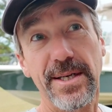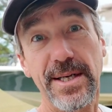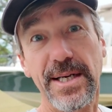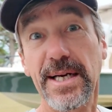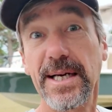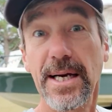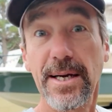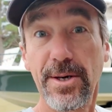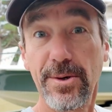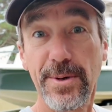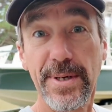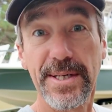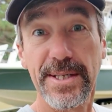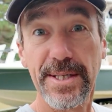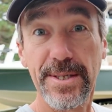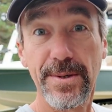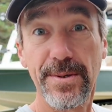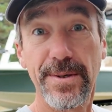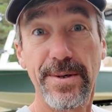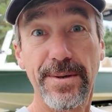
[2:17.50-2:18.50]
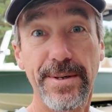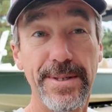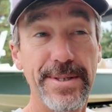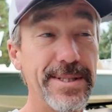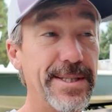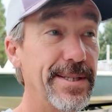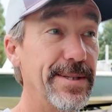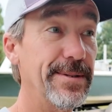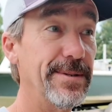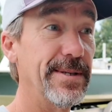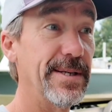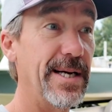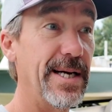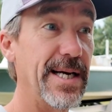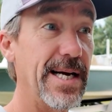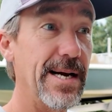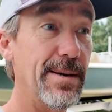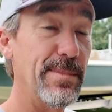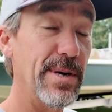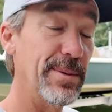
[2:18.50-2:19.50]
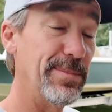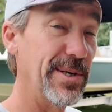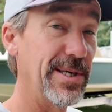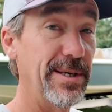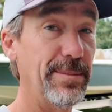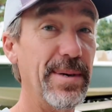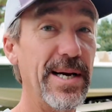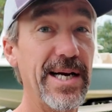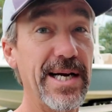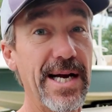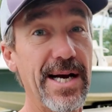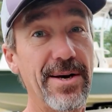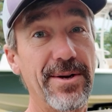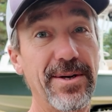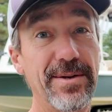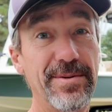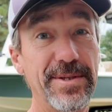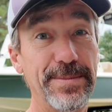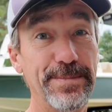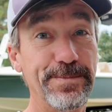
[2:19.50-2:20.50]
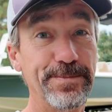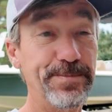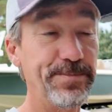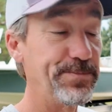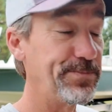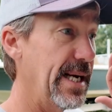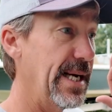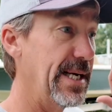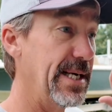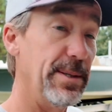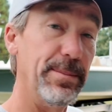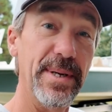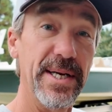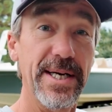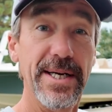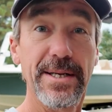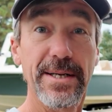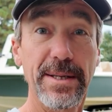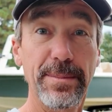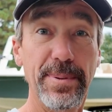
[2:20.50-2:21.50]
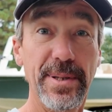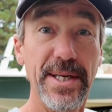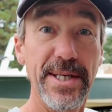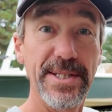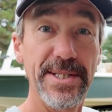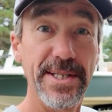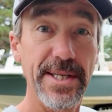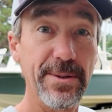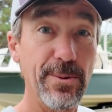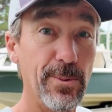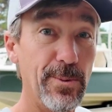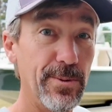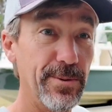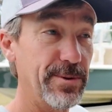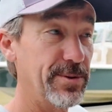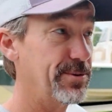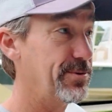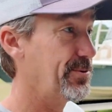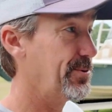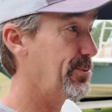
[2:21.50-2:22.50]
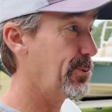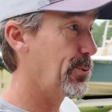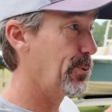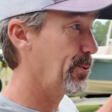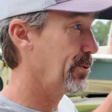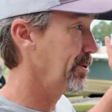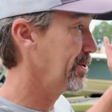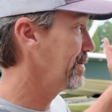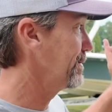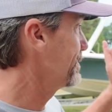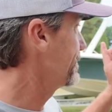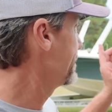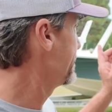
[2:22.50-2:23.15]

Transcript: He got a great deal on it. I got my money back out of it and immediately placed an order for